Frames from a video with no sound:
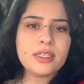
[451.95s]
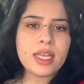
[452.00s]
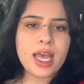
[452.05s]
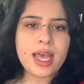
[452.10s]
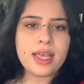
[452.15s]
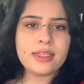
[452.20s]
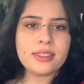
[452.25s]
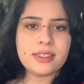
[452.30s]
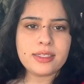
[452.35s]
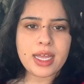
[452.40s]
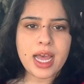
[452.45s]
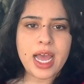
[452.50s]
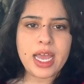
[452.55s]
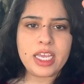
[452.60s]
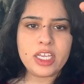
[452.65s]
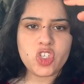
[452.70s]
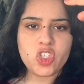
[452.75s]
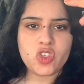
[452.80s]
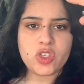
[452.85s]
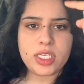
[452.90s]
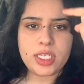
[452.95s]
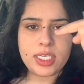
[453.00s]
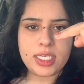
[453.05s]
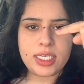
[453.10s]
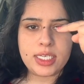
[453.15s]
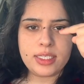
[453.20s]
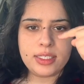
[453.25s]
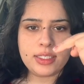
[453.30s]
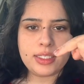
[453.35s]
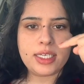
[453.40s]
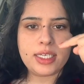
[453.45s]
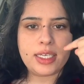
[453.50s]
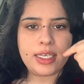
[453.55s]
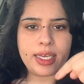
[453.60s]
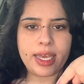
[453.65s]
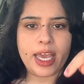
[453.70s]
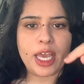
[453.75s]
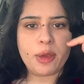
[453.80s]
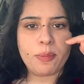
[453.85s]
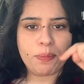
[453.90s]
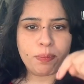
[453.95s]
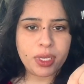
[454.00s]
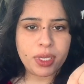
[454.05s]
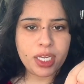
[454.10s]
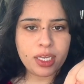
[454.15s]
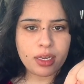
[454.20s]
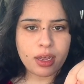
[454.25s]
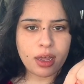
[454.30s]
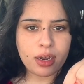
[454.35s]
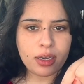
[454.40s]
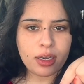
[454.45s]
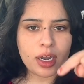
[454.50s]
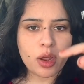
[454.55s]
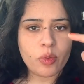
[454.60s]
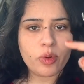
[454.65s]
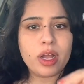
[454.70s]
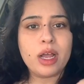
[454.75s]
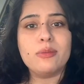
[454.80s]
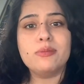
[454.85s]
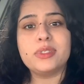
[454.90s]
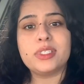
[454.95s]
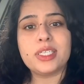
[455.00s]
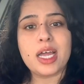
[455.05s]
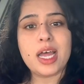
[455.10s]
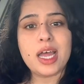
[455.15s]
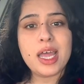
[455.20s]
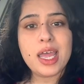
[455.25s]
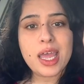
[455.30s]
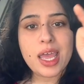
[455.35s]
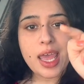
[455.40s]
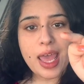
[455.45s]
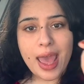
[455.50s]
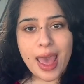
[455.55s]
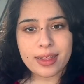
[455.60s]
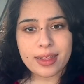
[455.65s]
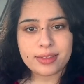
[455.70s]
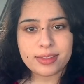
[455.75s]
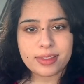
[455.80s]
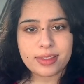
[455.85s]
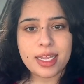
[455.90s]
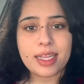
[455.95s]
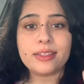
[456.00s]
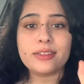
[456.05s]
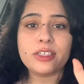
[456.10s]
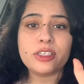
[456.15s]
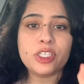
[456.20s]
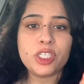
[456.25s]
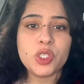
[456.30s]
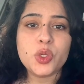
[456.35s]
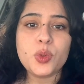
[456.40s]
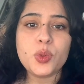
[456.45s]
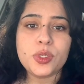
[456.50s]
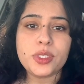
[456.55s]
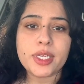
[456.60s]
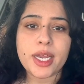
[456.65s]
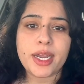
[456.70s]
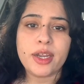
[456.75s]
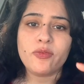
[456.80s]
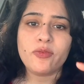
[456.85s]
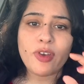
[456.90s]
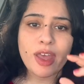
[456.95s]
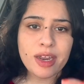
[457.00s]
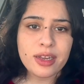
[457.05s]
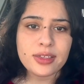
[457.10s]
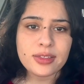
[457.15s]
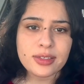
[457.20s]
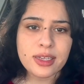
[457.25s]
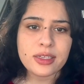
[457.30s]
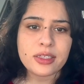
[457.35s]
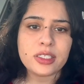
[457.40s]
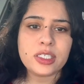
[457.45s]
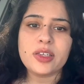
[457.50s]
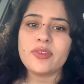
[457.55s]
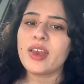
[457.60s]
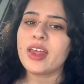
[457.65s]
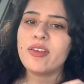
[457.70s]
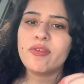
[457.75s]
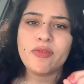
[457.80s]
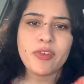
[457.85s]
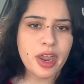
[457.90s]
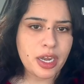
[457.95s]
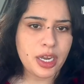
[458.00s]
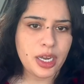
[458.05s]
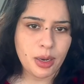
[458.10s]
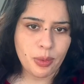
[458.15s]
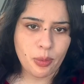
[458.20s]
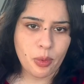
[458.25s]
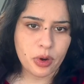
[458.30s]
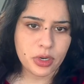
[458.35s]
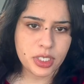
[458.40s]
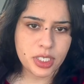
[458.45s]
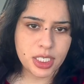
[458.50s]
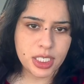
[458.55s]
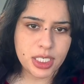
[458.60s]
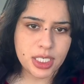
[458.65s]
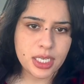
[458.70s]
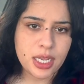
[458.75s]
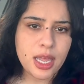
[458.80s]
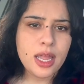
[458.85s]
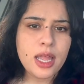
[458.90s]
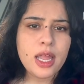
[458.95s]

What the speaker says: SIGECAP, done. Now comes the S, that's the suicide. Very sensitive and very important.